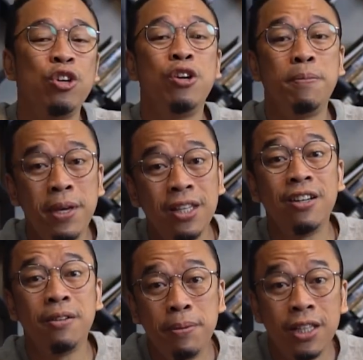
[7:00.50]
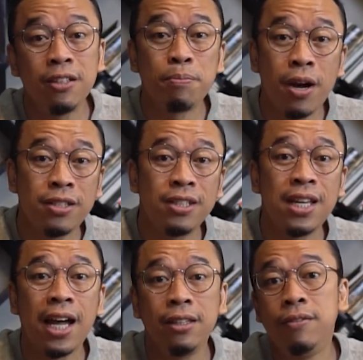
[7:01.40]
you repeat and repeat that
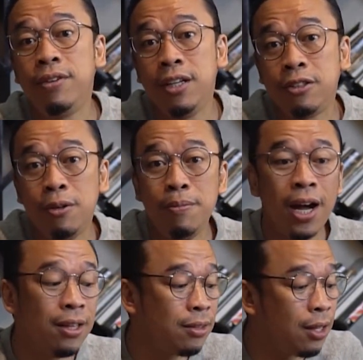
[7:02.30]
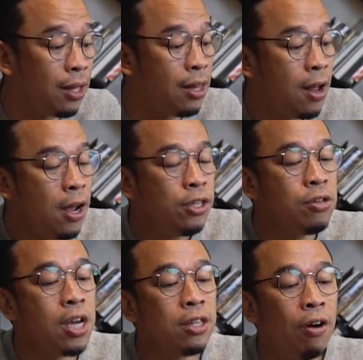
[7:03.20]
process ad infinitum until
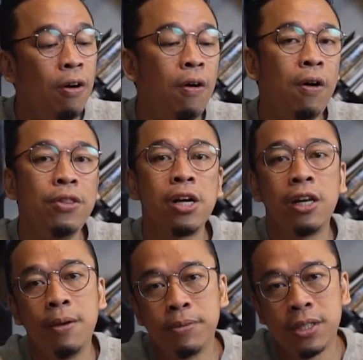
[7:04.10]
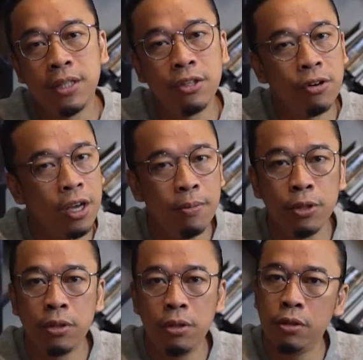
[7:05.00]
you get all the clips that you're
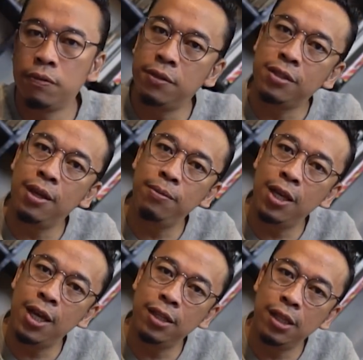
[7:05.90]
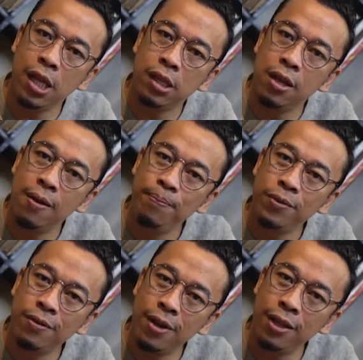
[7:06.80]
able to use for the same day edit later,
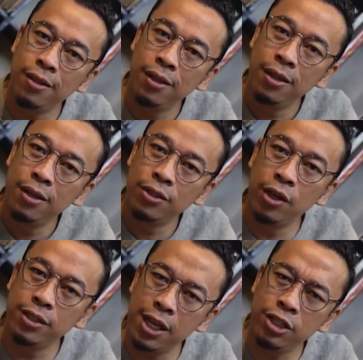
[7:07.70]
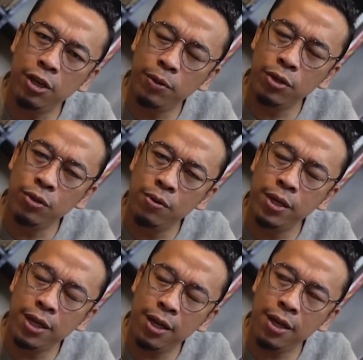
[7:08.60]
right? So essentially what you're
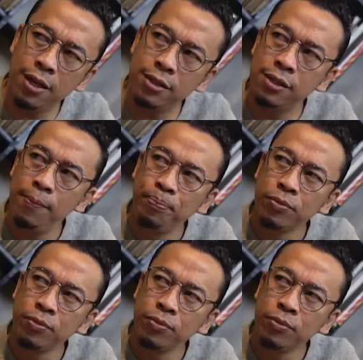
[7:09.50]
doing is